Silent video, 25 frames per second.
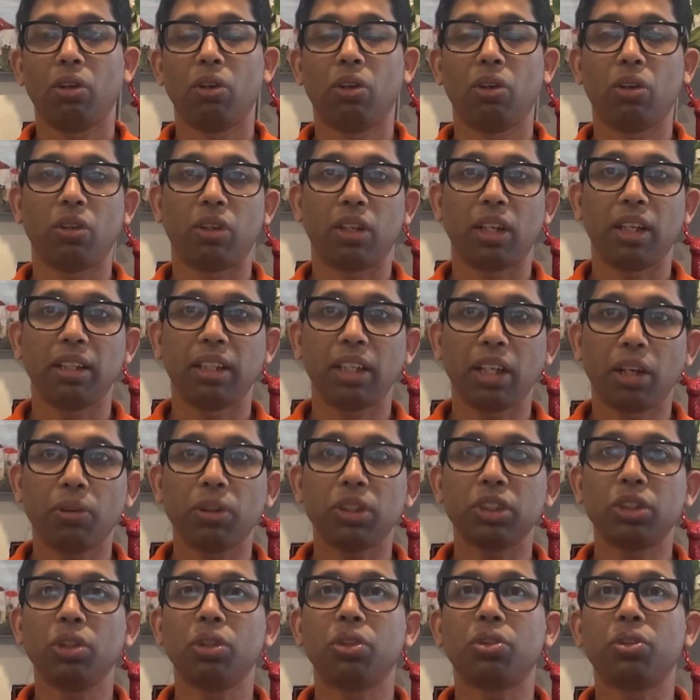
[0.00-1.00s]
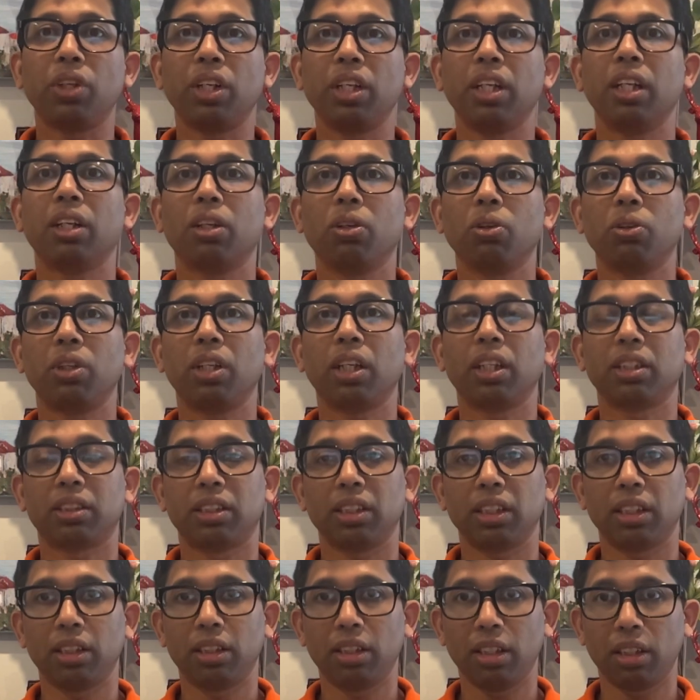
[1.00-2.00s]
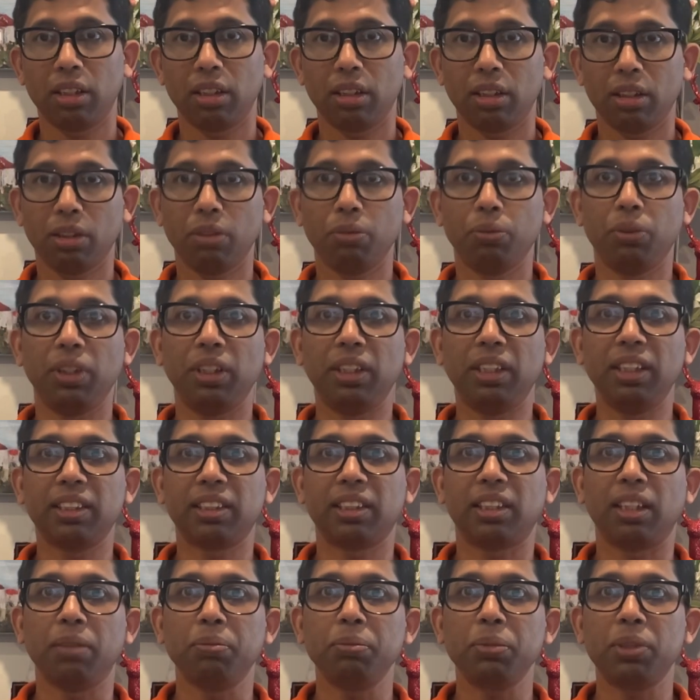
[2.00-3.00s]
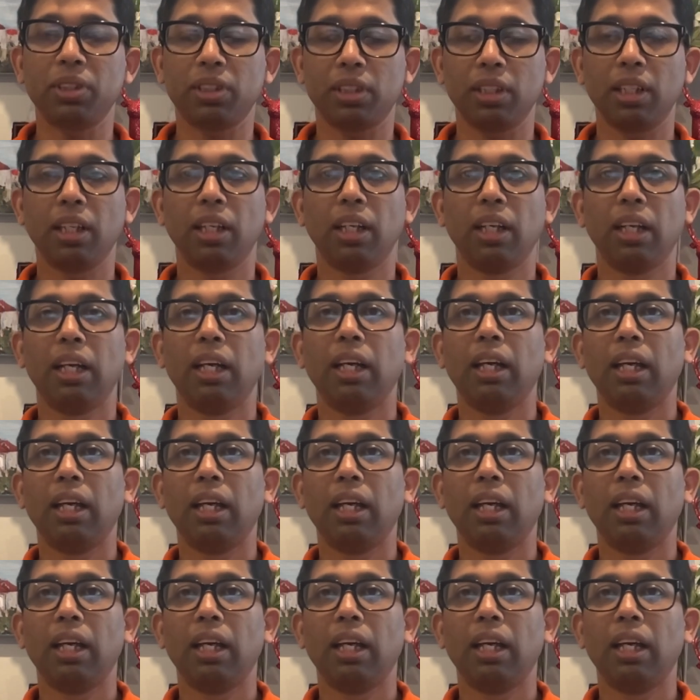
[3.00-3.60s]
or there was no training conducted with these teams